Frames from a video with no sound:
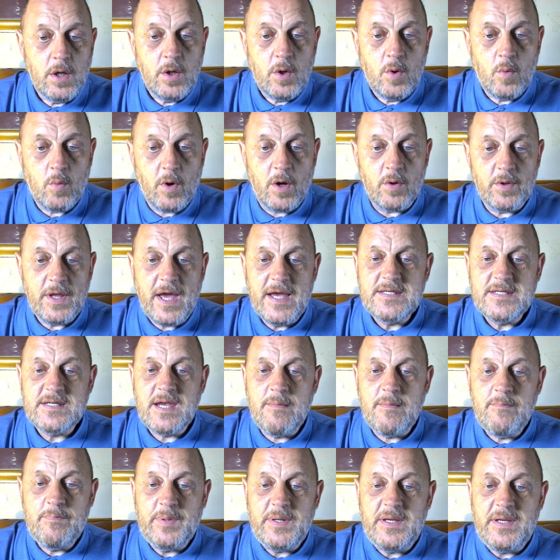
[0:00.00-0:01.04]
while the
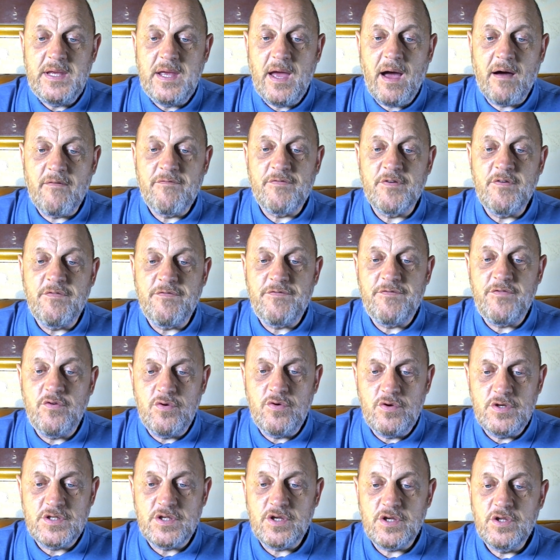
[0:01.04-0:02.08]
SNP have
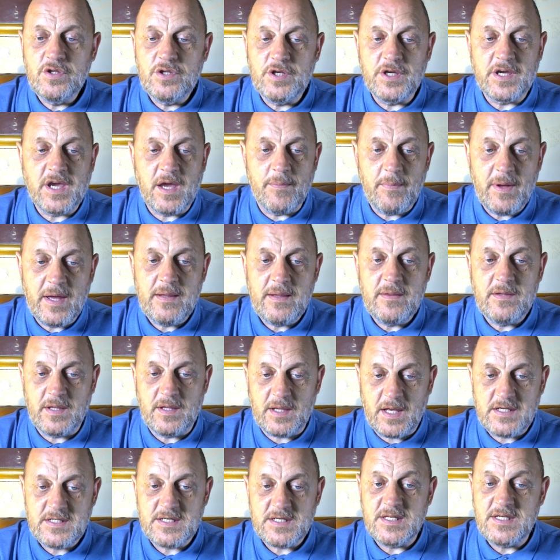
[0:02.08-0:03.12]
refused to commit to
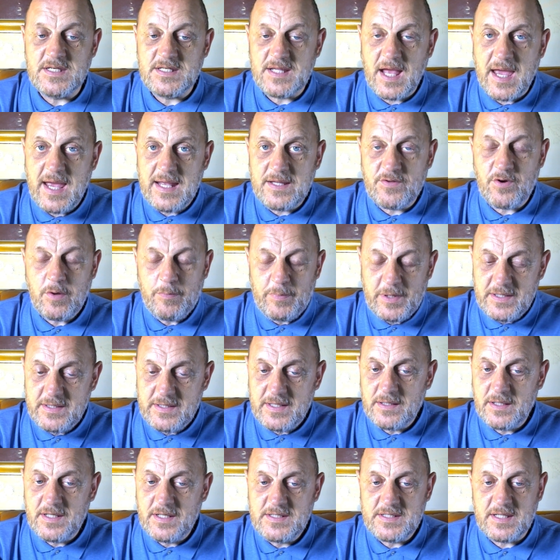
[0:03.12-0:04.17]
this, instead
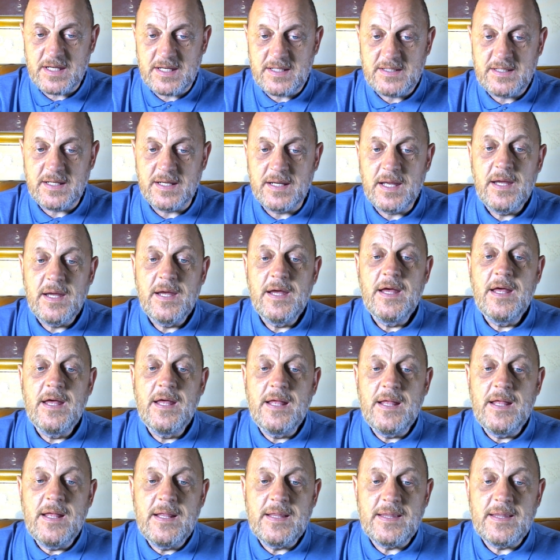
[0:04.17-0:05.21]
repeatedly stating
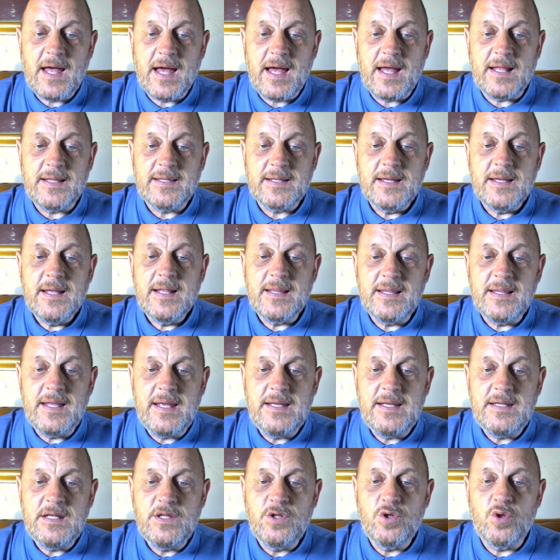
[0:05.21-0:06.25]
that they
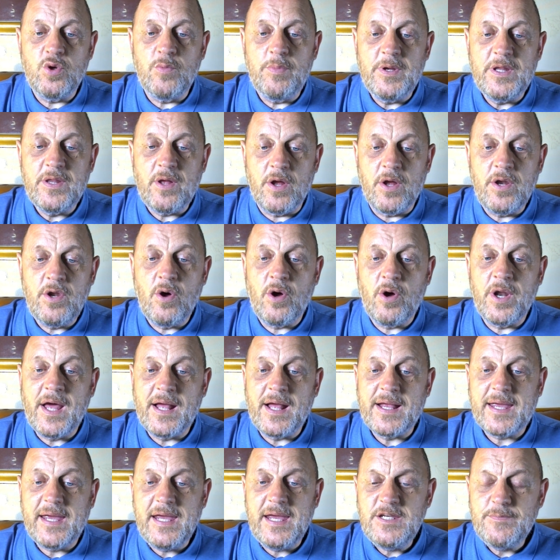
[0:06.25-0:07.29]
need to be done on a
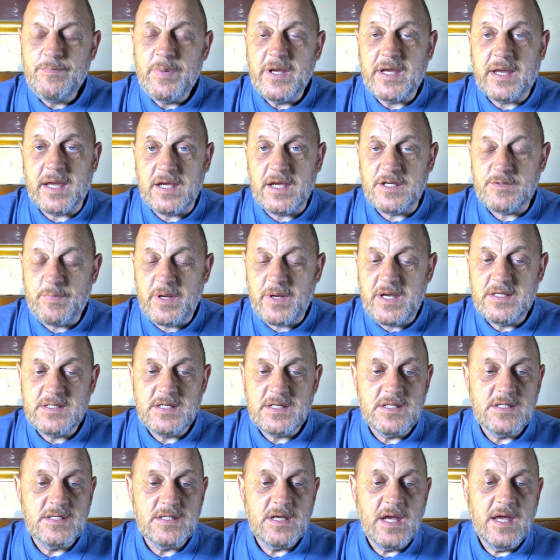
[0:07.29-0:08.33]
case-by-case
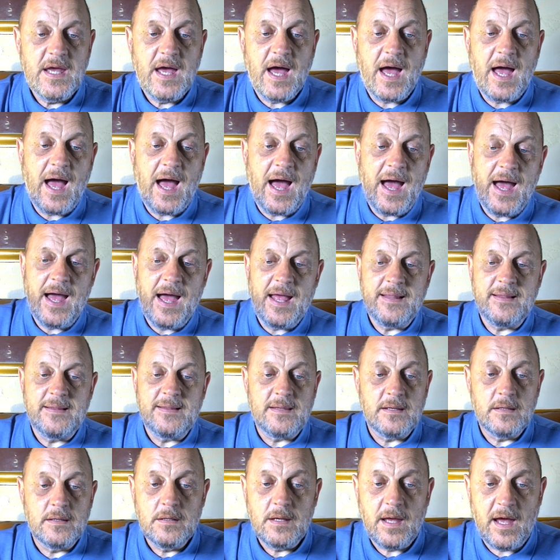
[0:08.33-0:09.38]
basis and
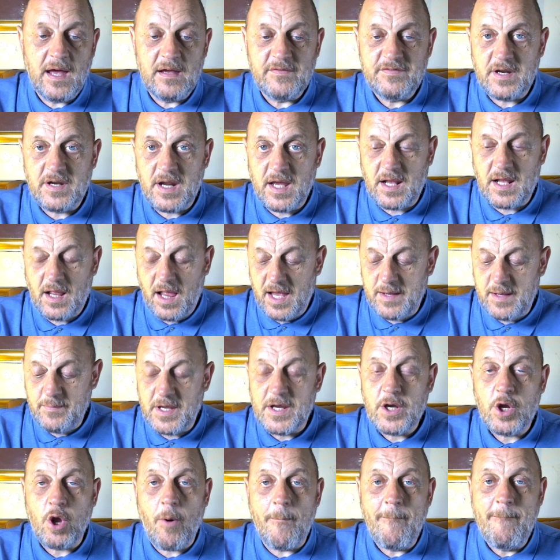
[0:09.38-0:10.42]
after a climate
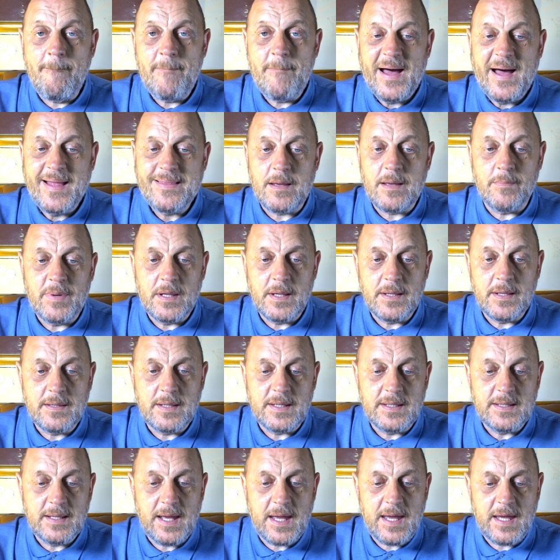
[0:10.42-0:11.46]
compatibility
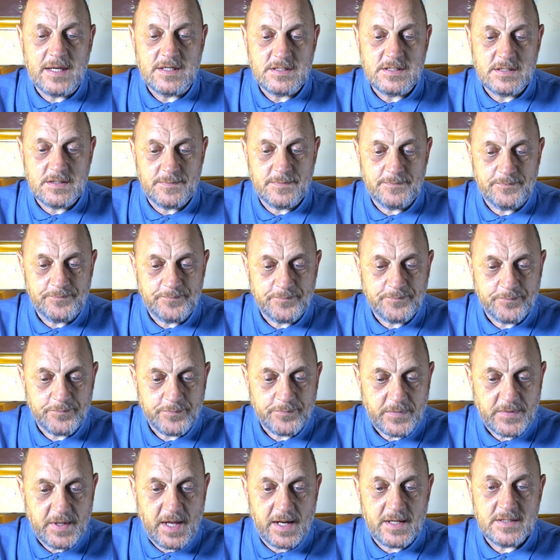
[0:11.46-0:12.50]
test.
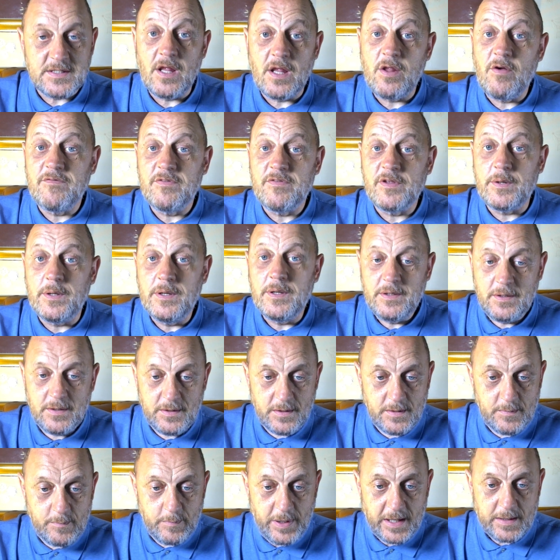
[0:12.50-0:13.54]
There's a lovely
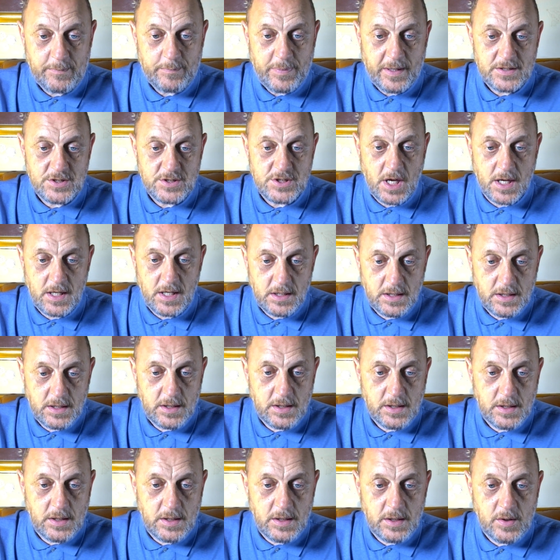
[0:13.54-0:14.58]
big picture
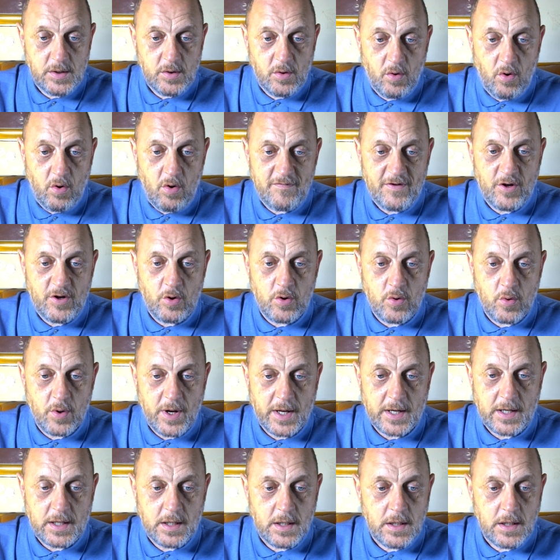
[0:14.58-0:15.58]
of an oil rig.